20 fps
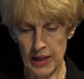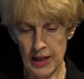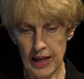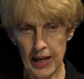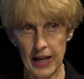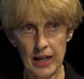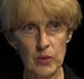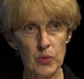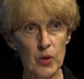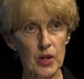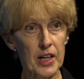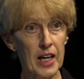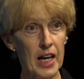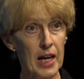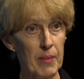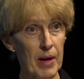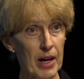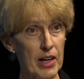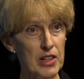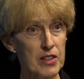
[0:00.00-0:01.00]
And what
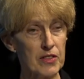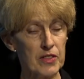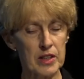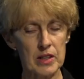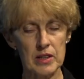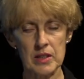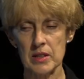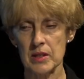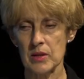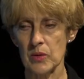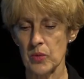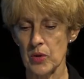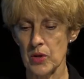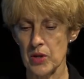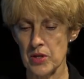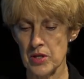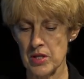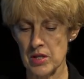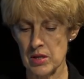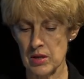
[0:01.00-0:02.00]
came out of it
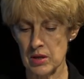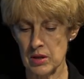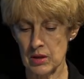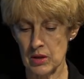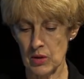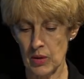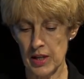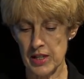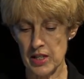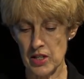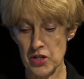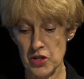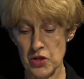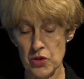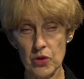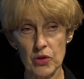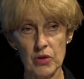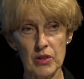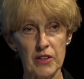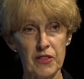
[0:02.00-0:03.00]
was quite
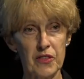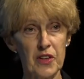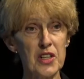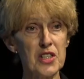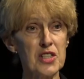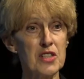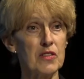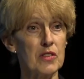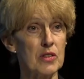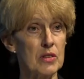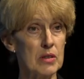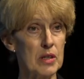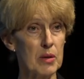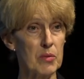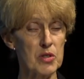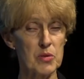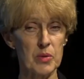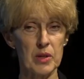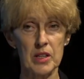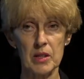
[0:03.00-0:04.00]
extraordinary. First of all, it
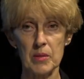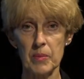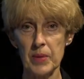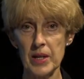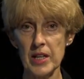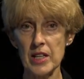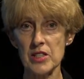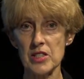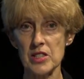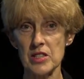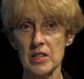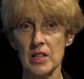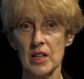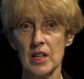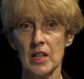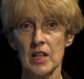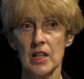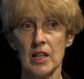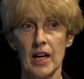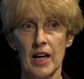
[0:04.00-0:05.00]
was one of the biggest
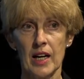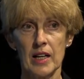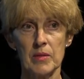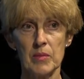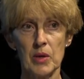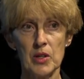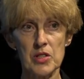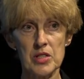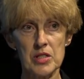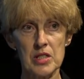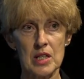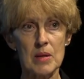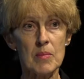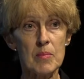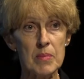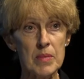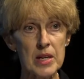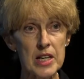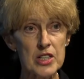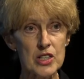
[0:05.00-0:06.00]
and most
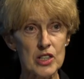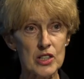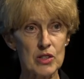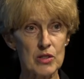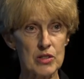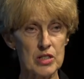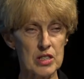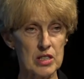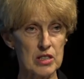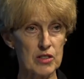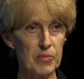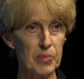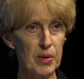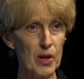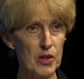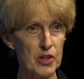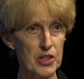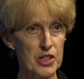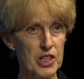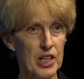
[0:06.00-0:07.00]
immediate uses of
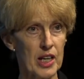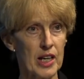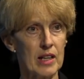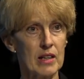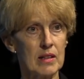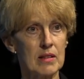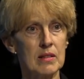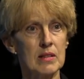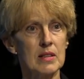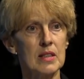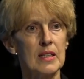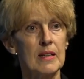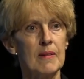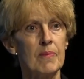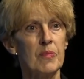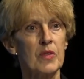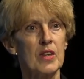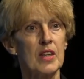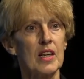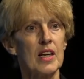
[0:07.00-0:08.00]
blockchain
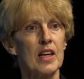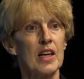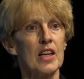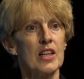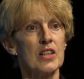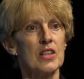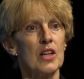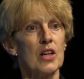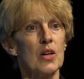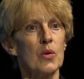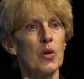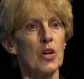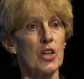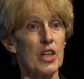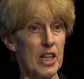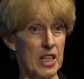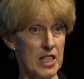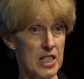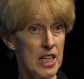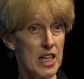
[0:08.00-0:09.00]

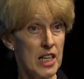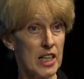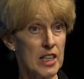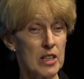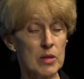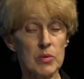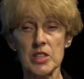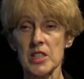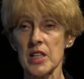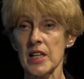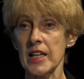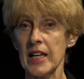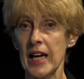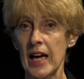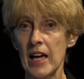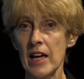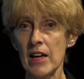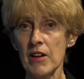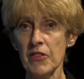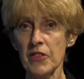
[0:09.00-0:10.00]
what they did was they
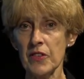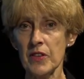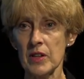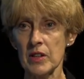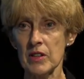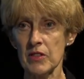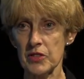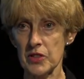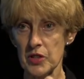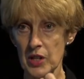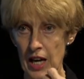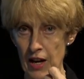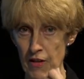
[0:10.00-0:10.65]
gave to